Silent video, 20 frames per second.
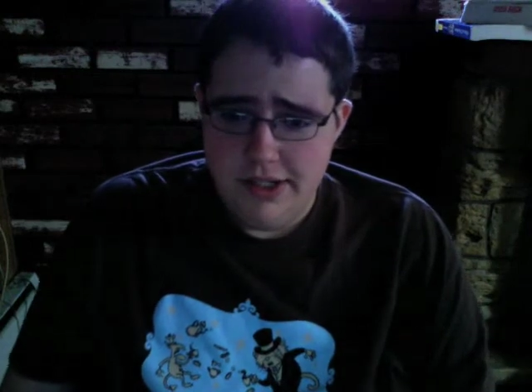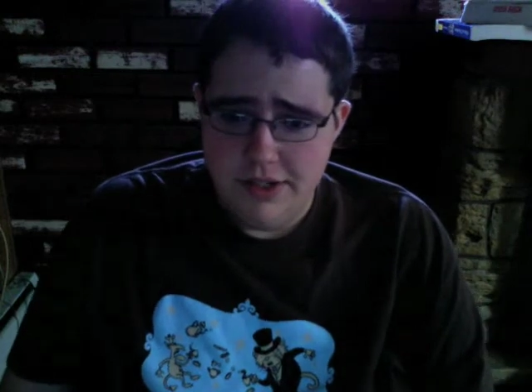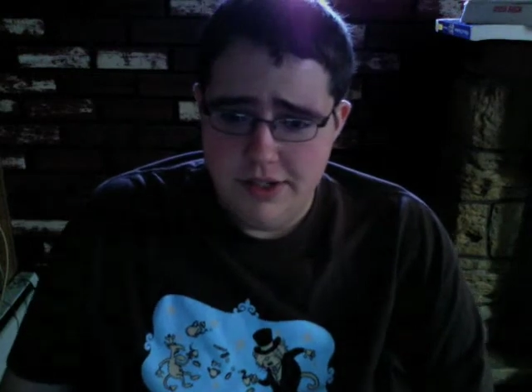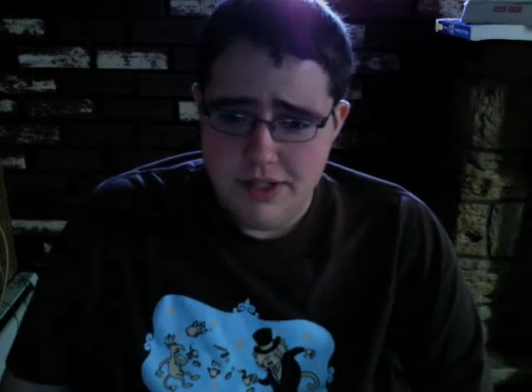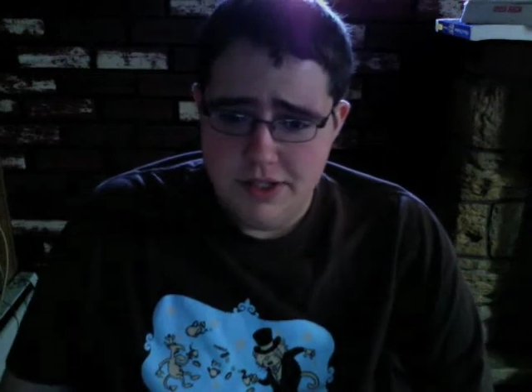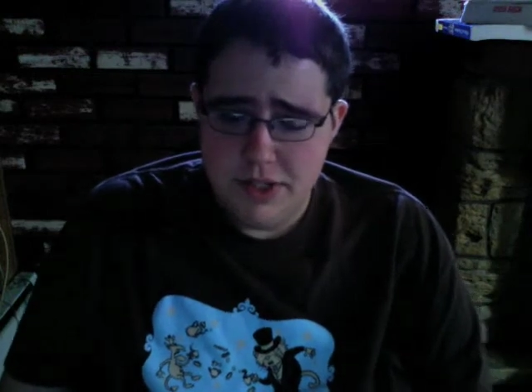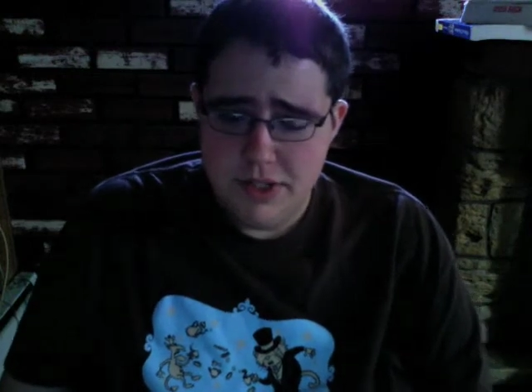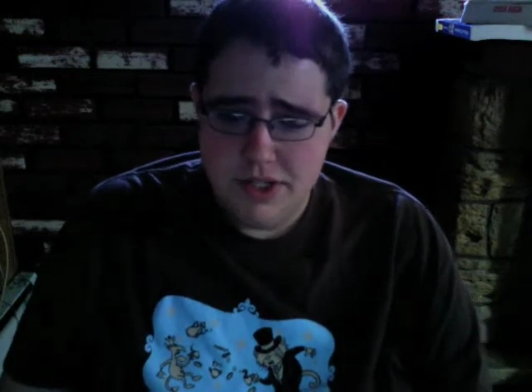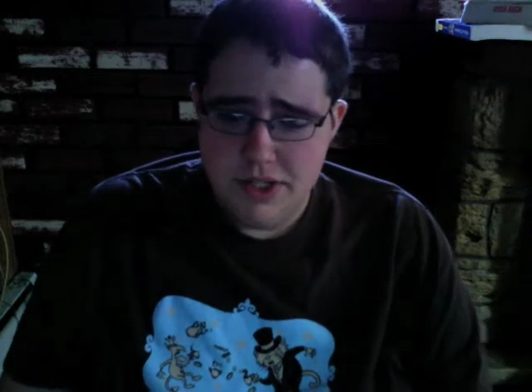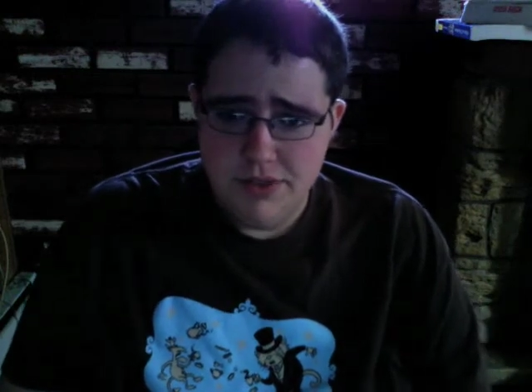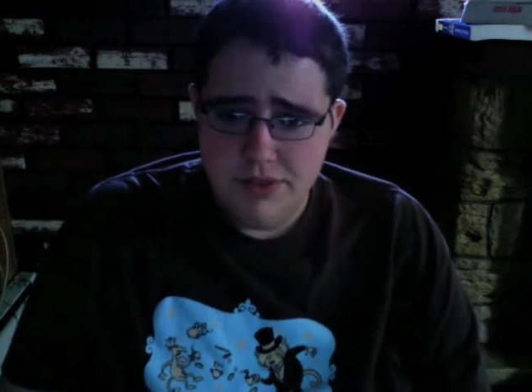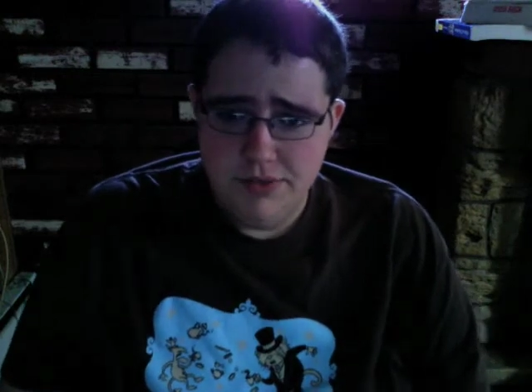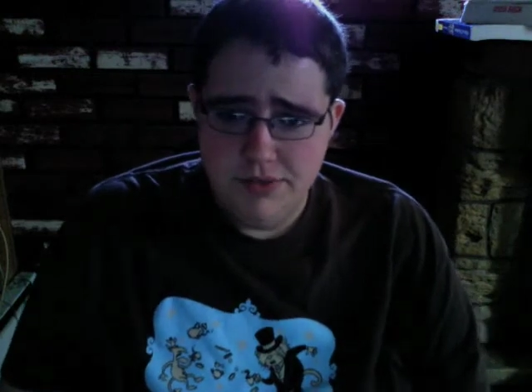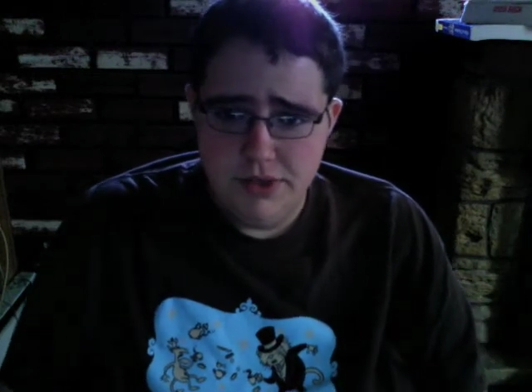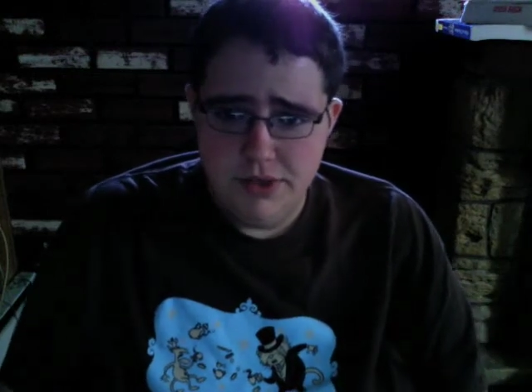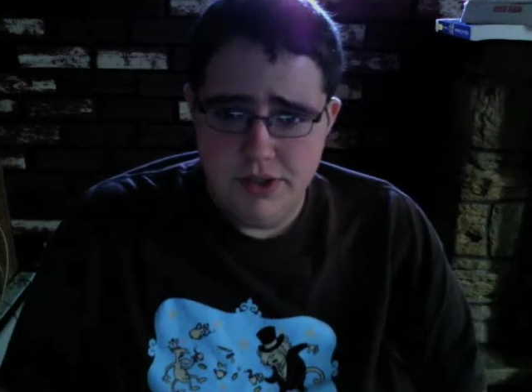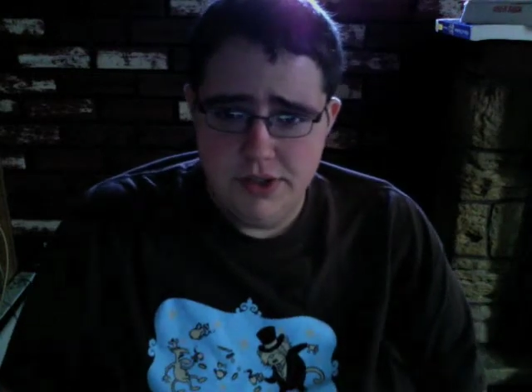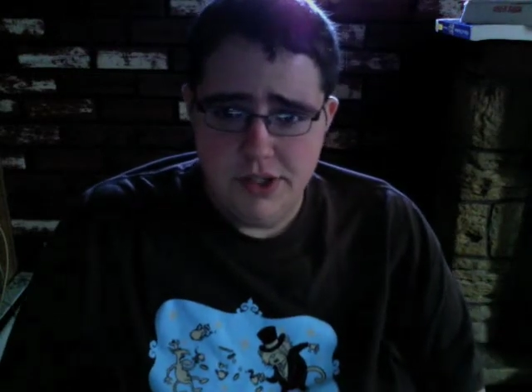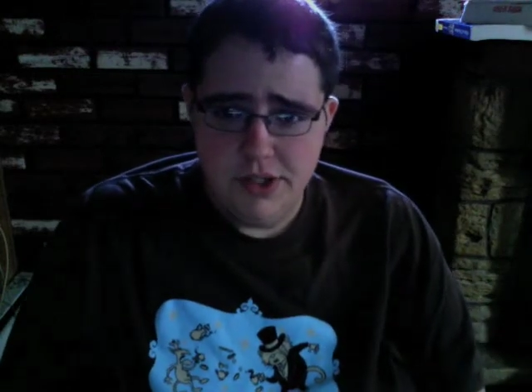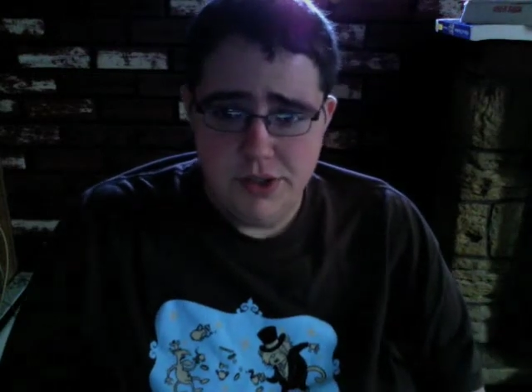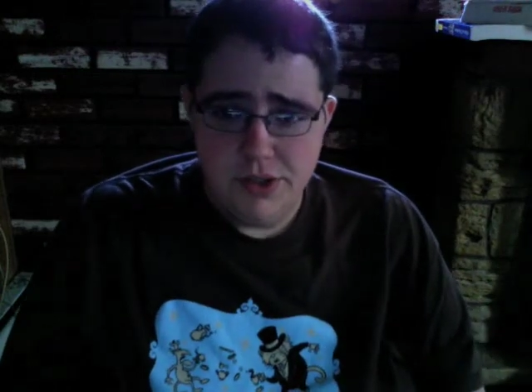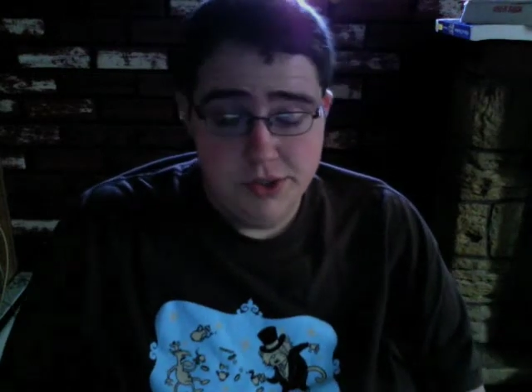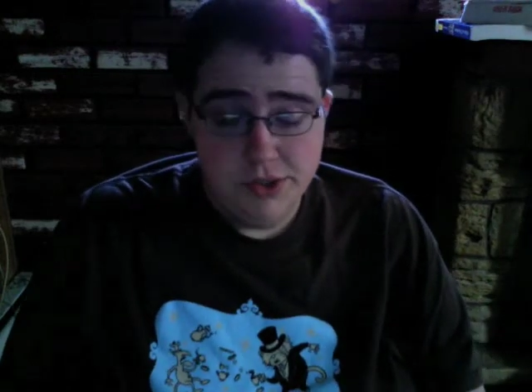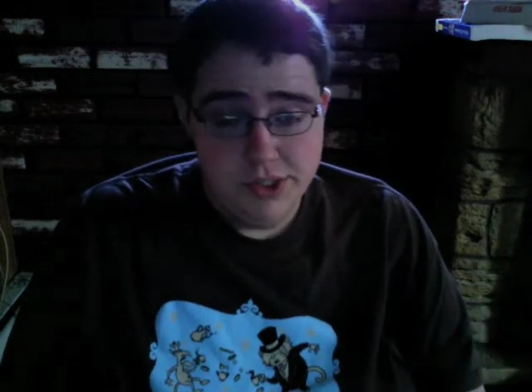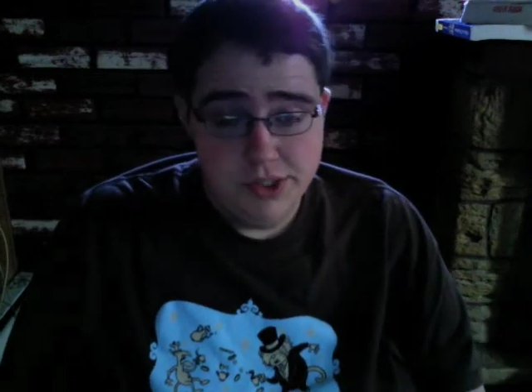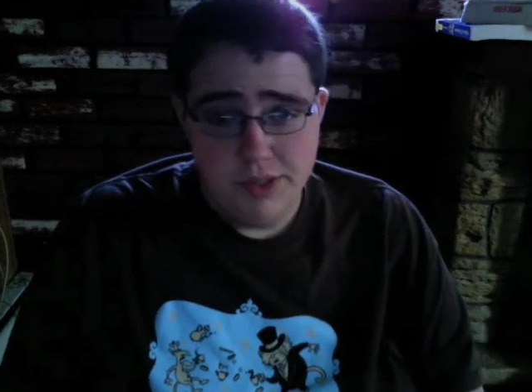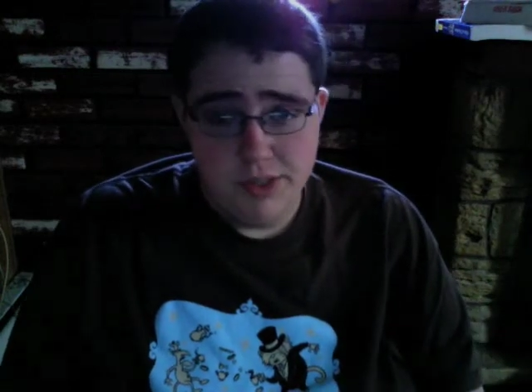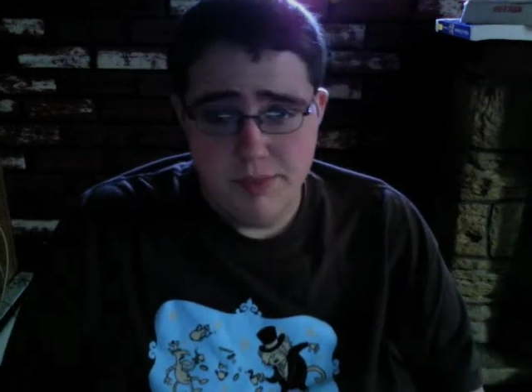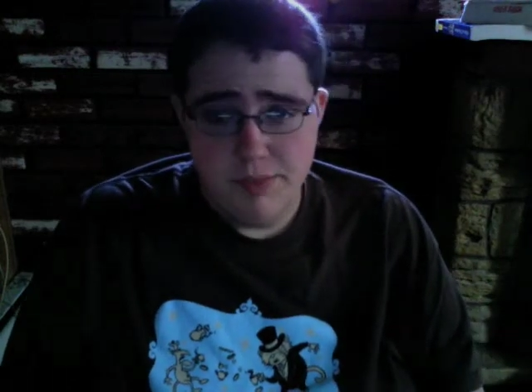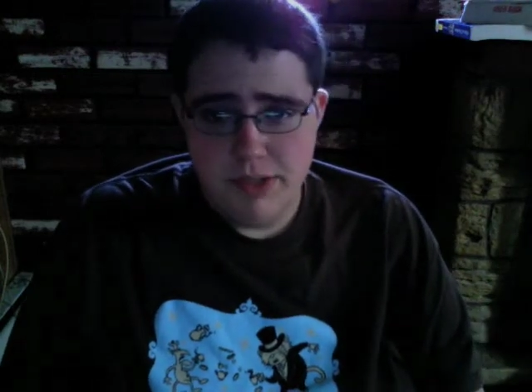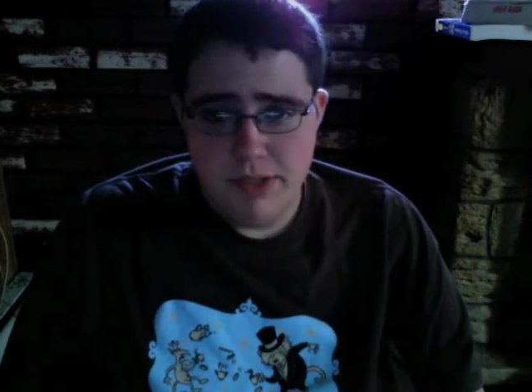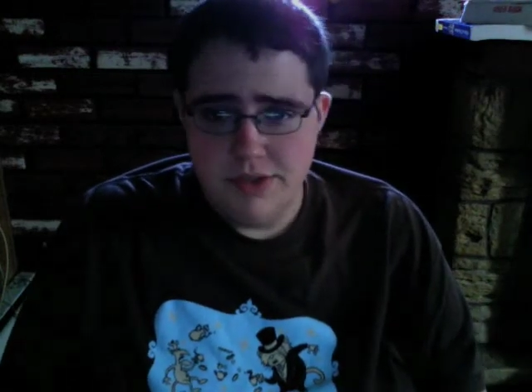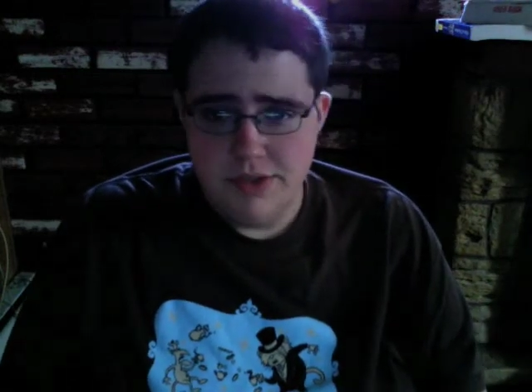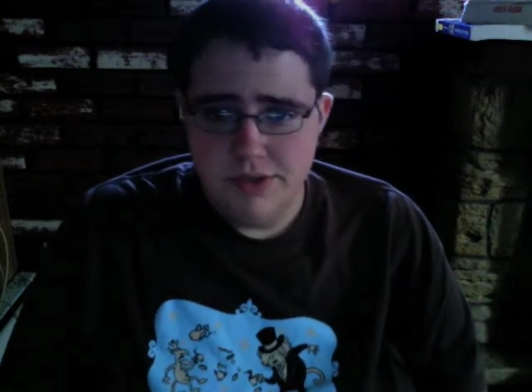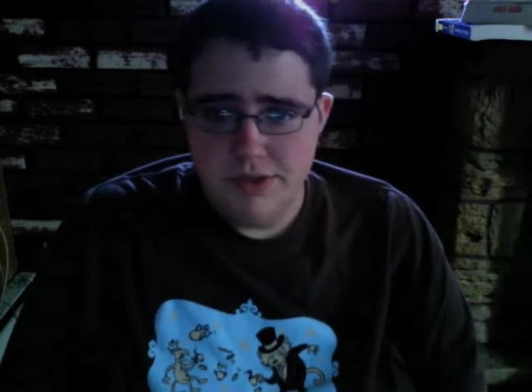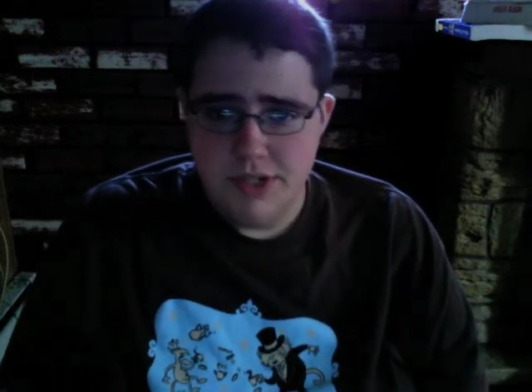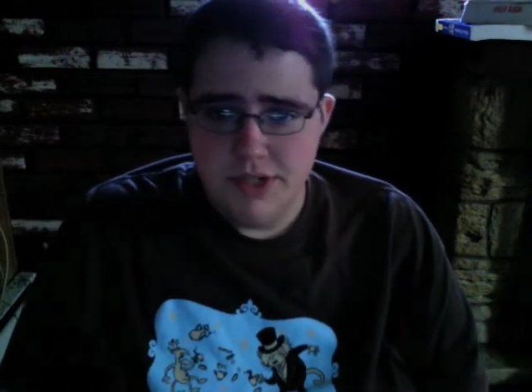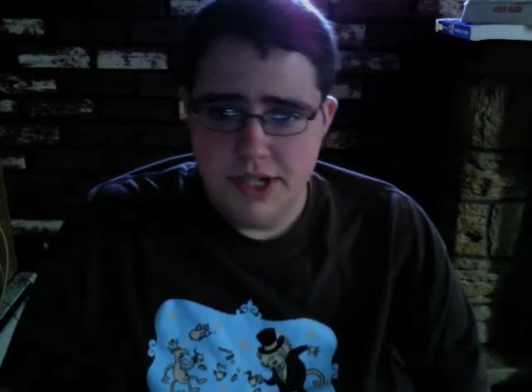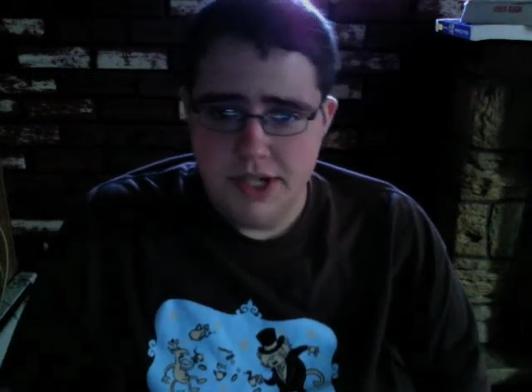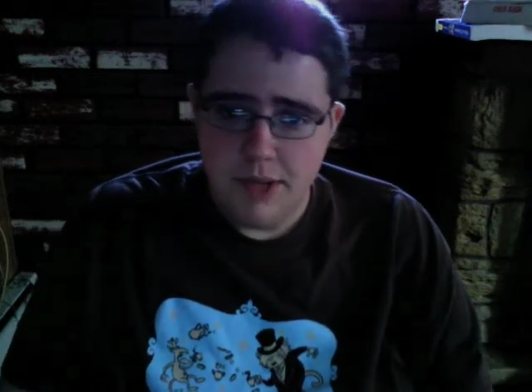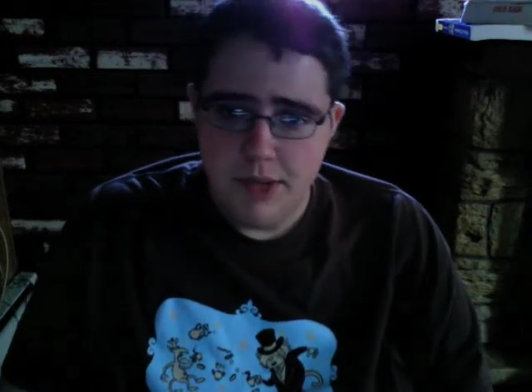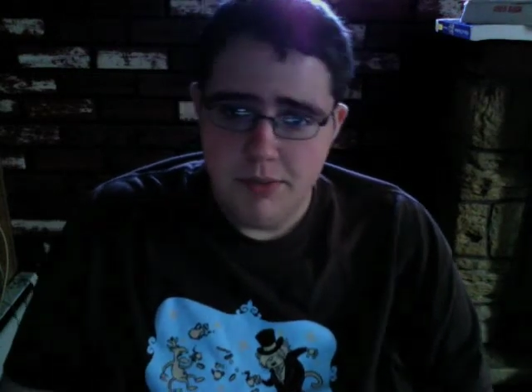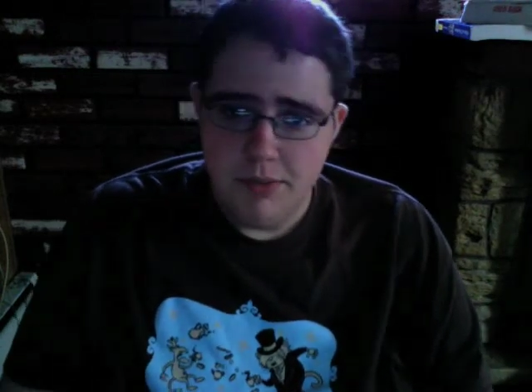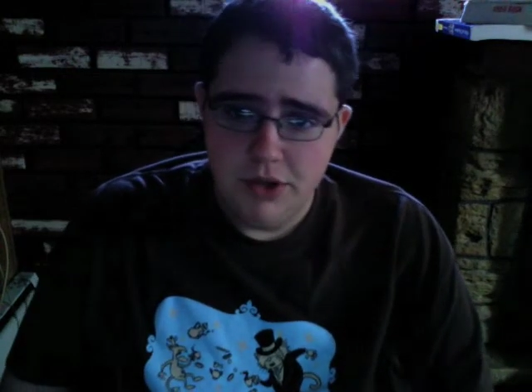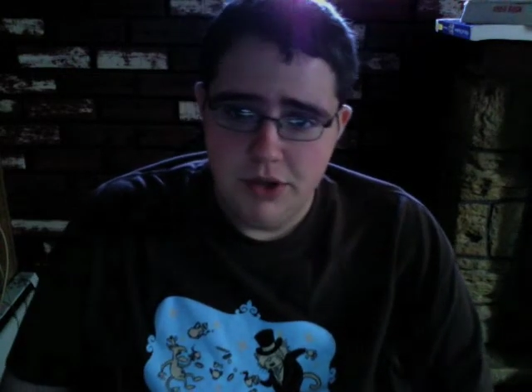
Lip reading: especially for an earlier PS3 game.